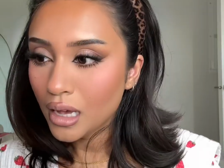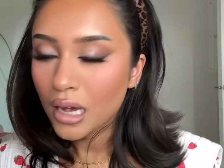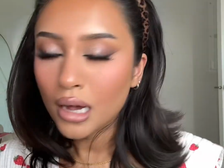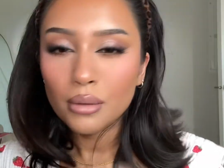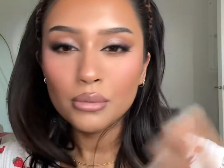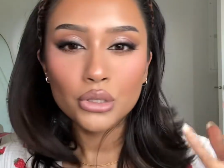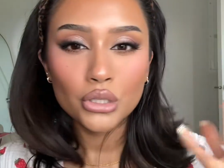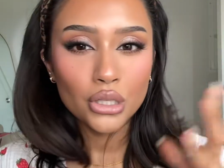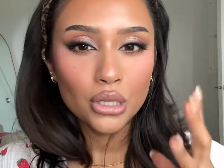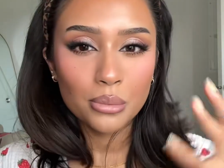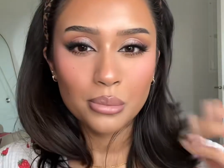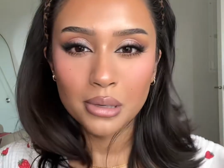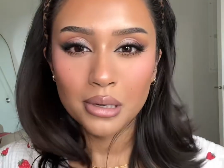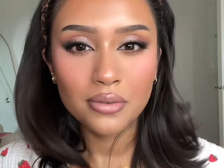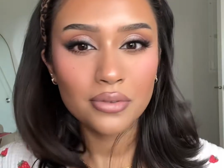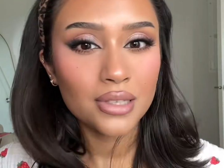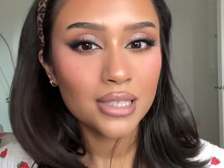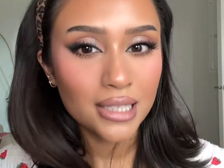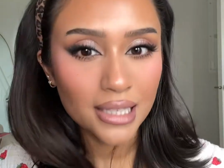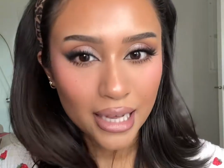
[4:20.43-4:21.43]
and do a little bit of
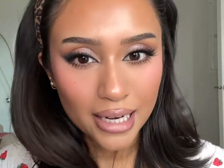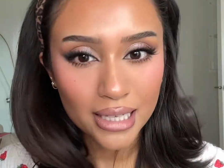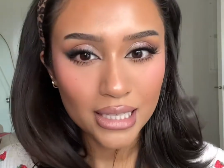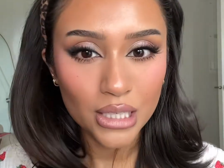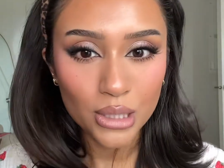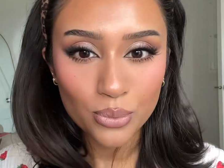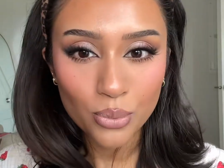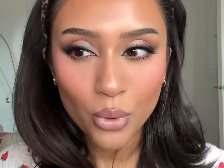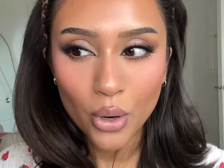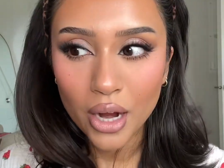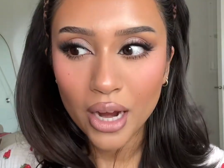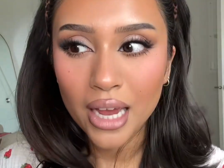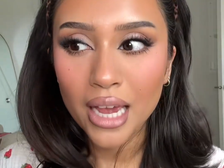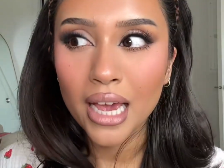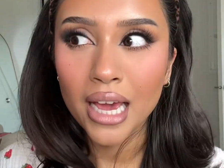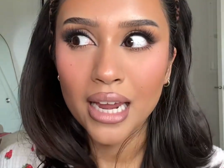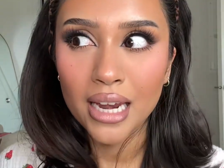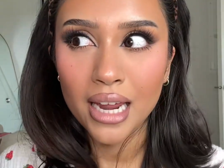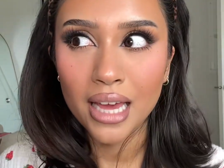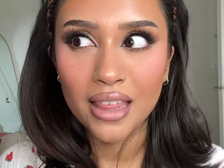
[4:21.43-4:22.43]
setting spray,
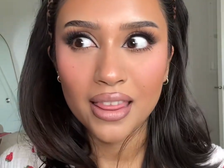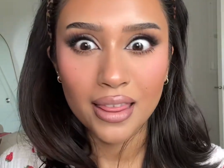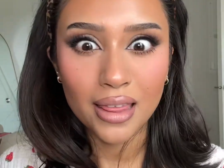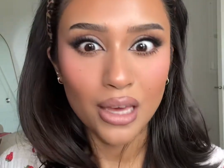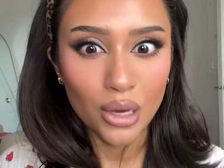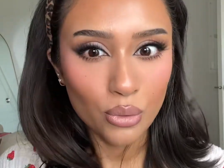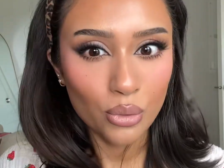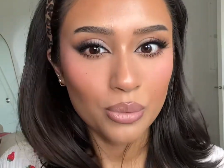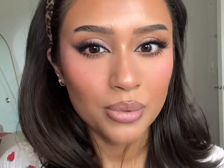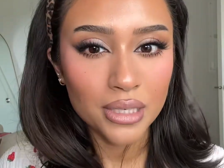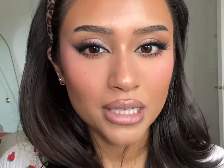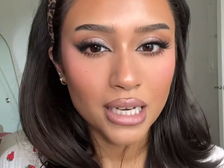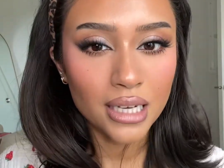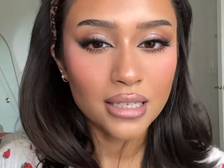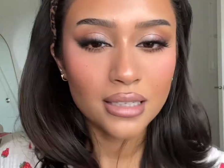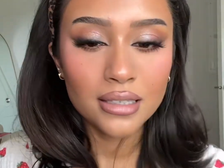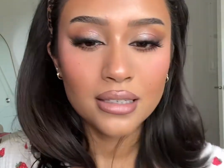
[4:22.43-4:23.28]
and I think we'll be done.